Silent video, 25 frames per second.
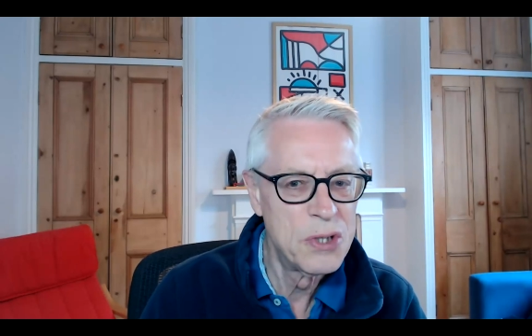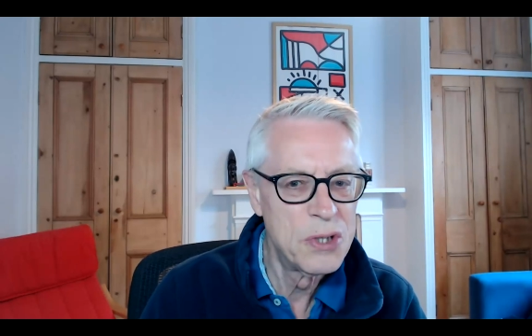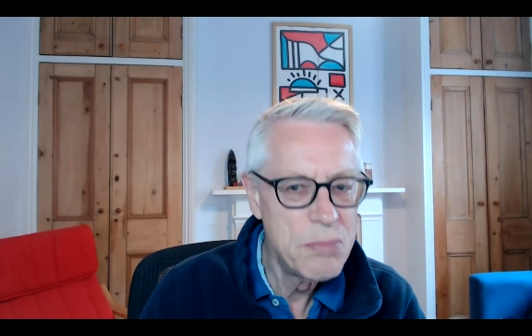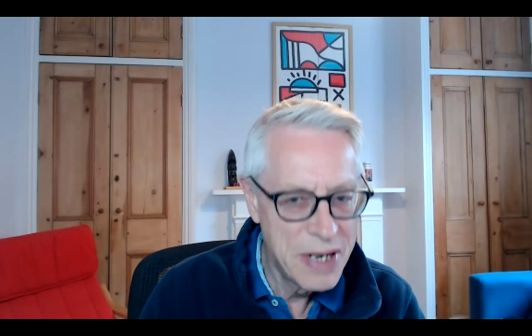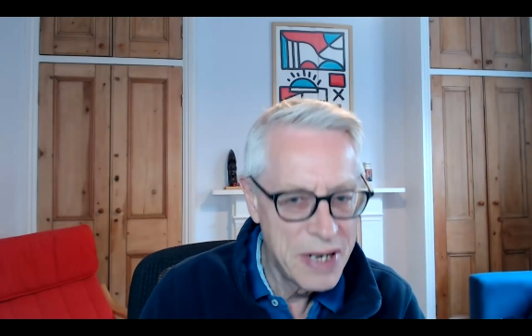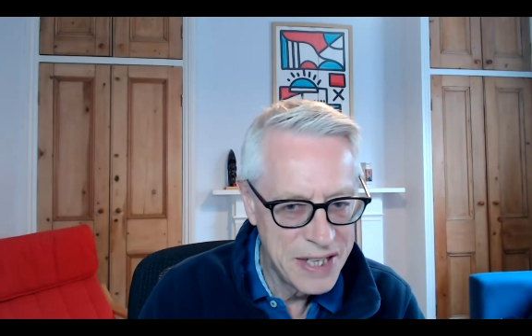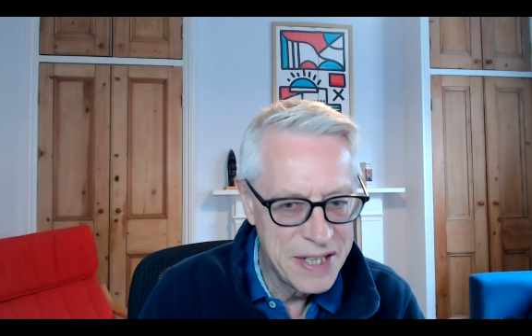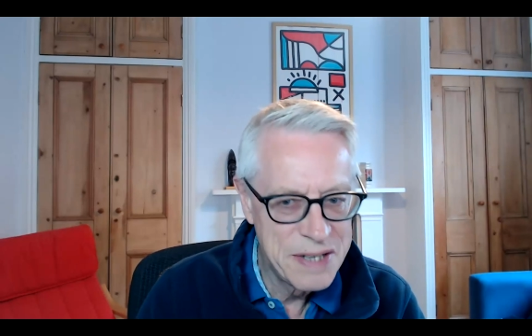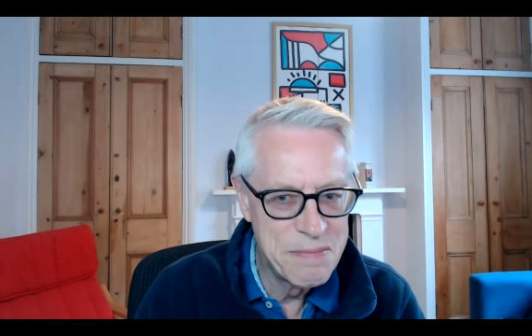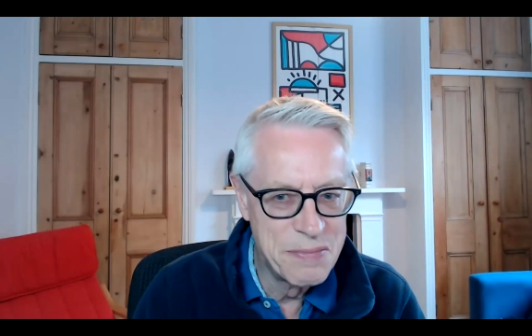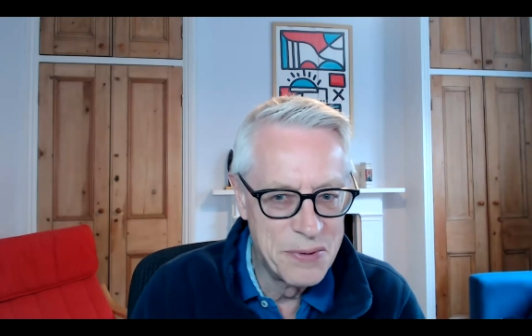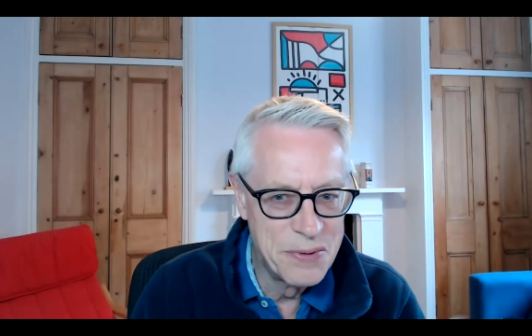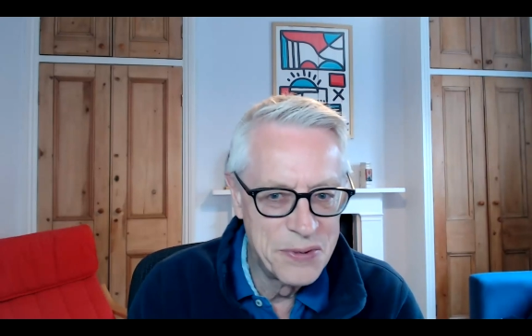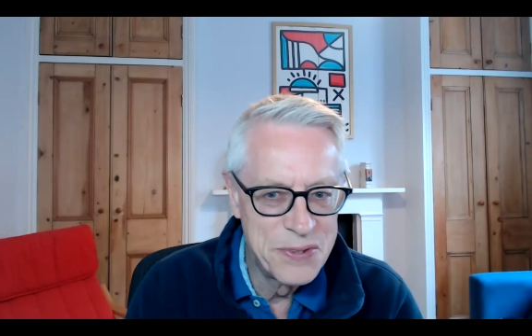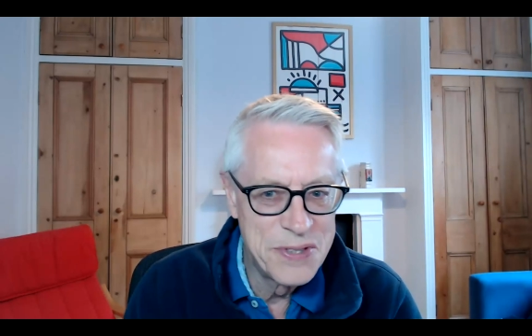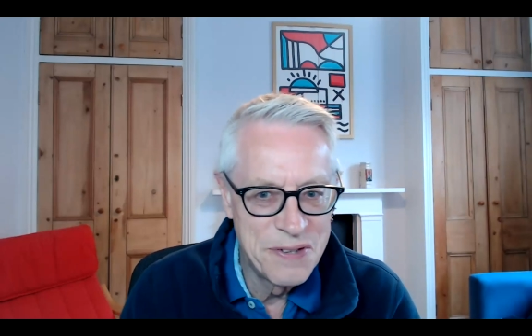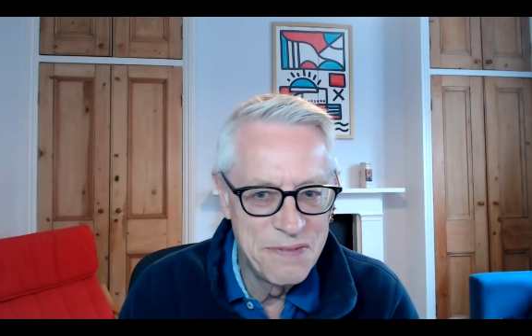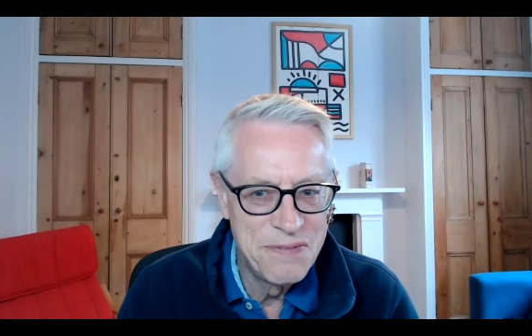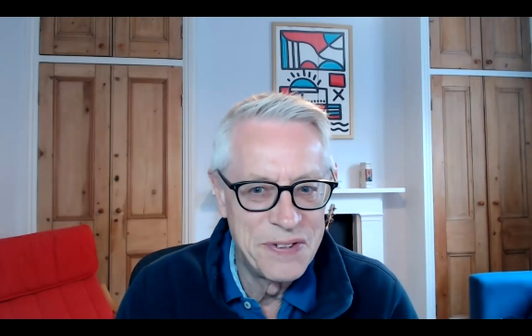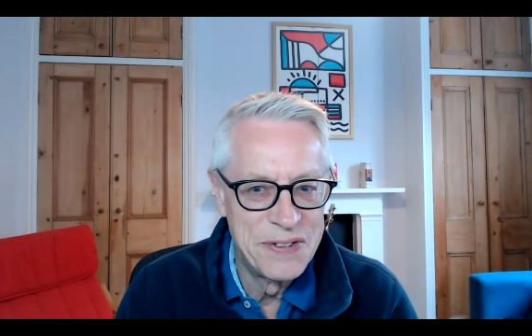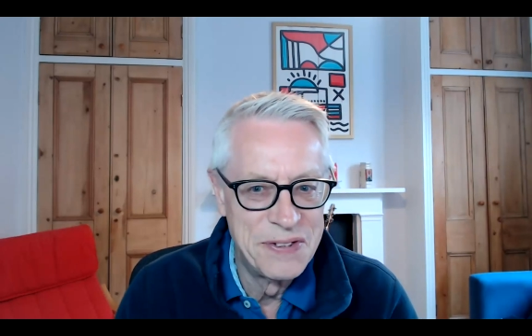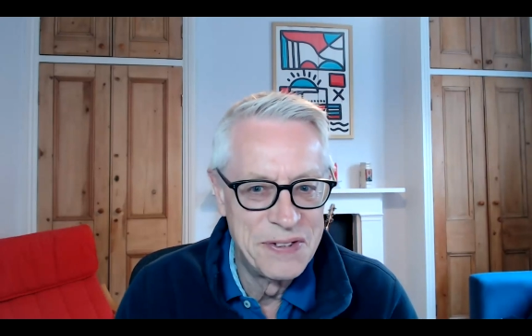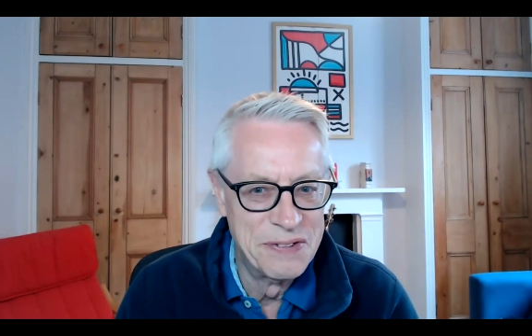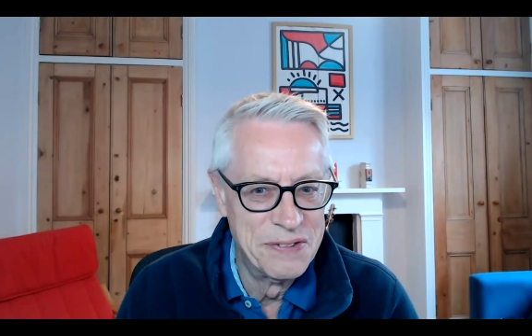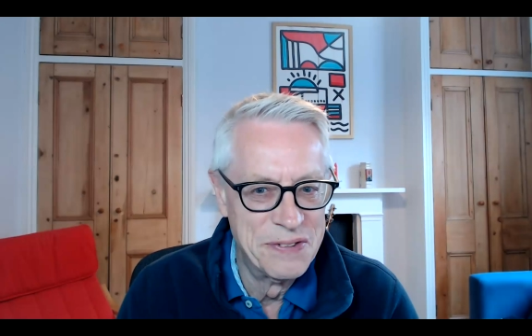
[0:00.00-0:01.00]
to make it more
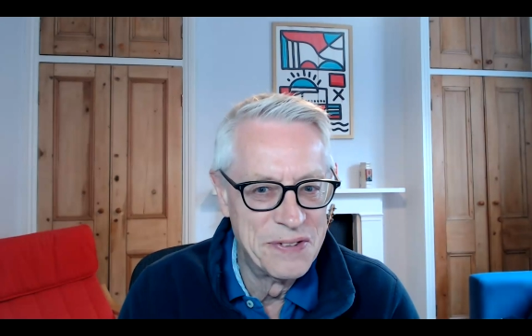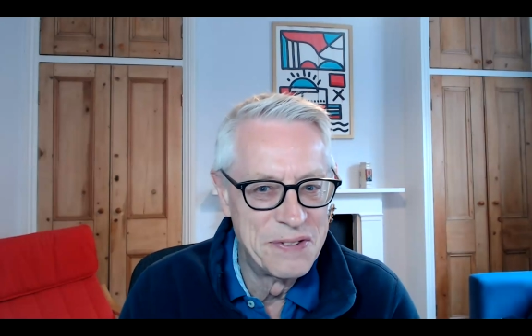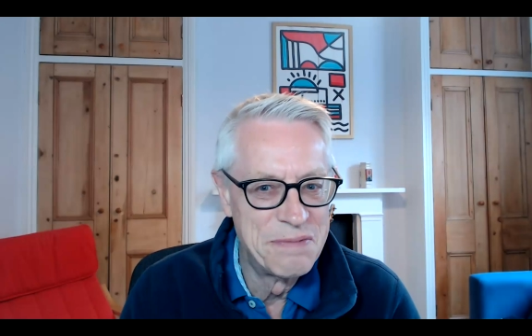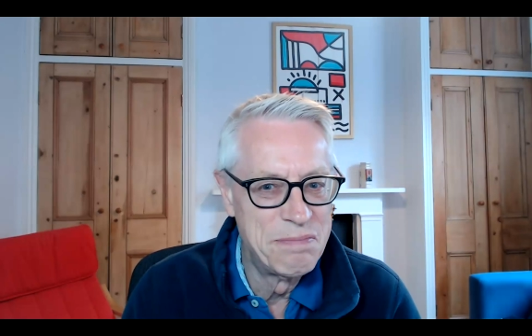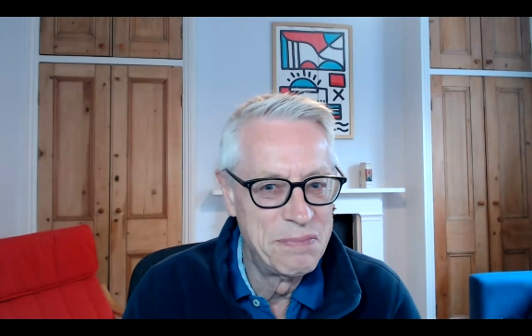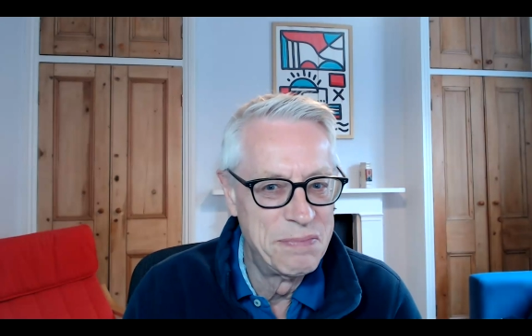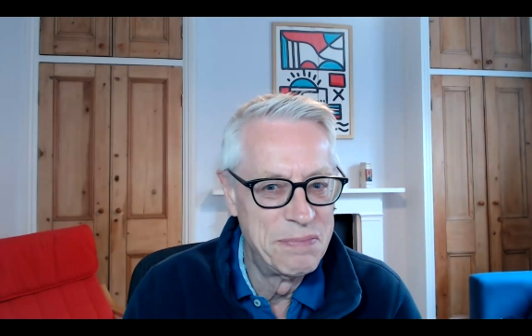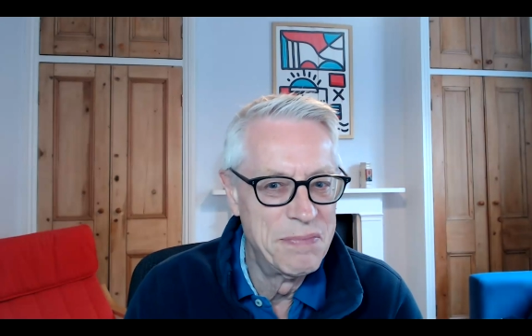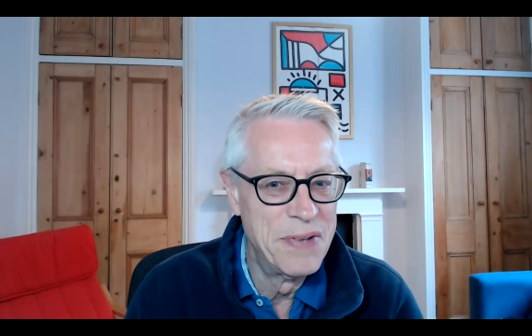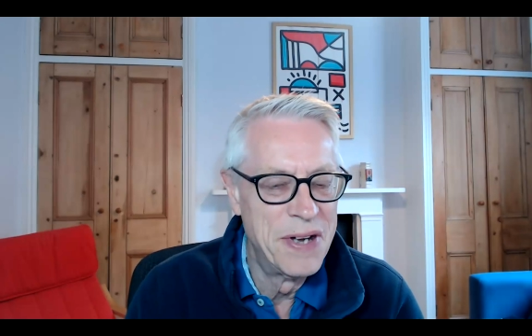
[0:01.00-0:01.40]
difficult,